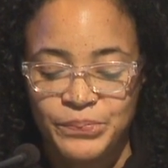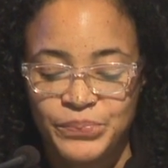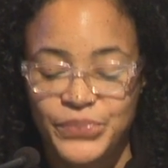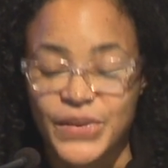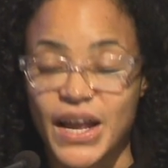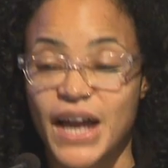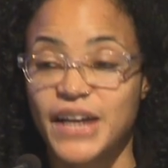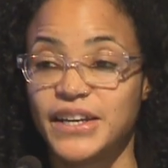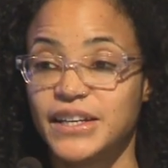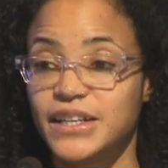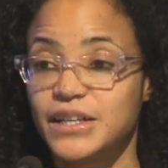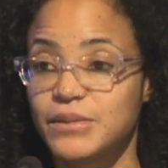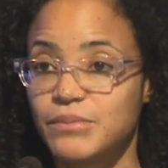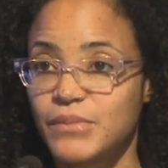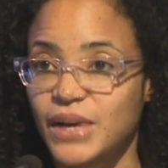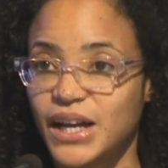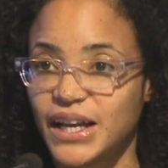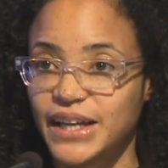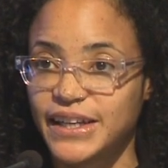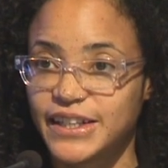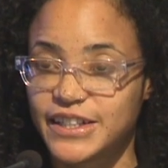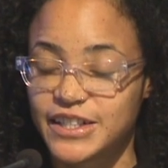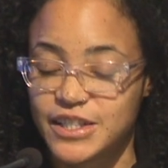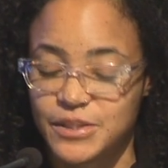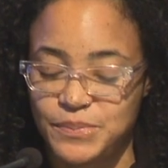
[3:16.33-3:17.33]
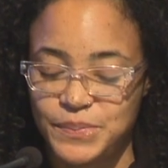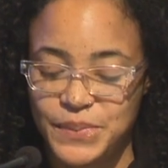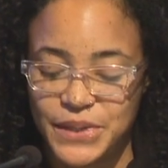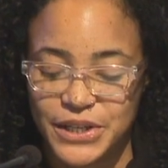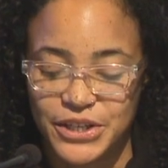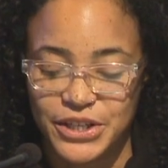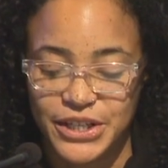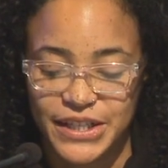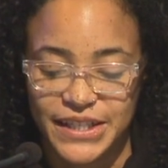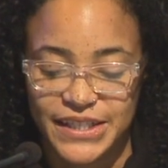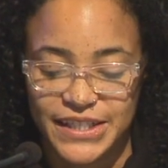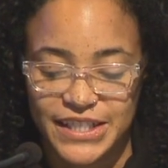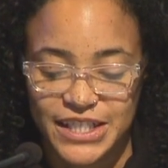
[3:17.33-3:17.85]
And in my
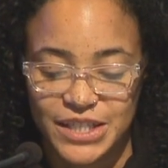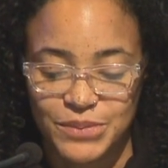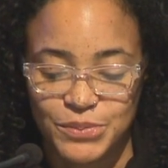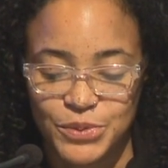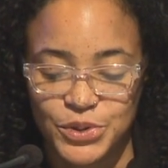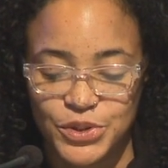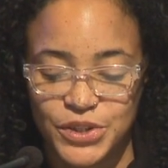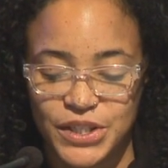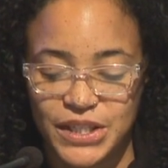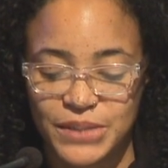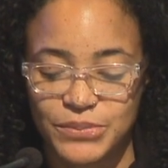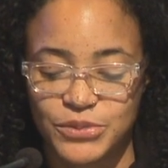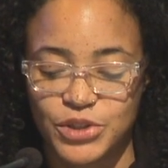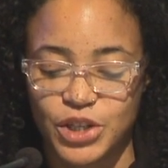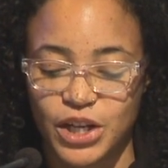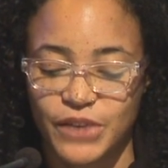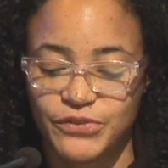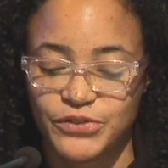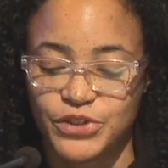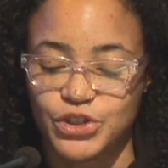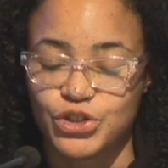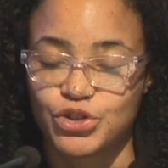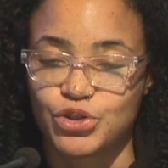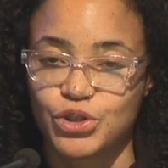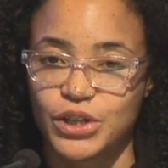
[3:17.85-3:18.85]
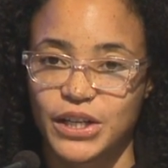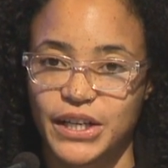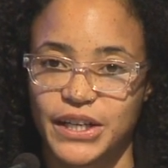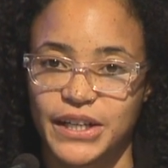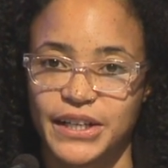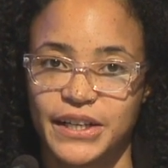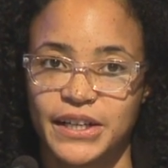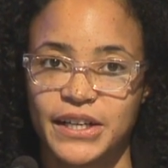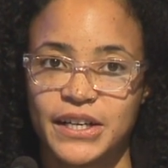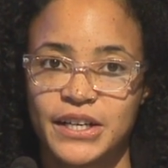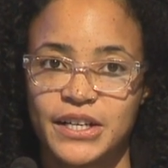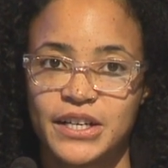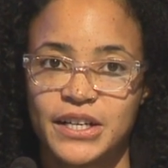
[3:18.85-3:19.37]
experience, museums often try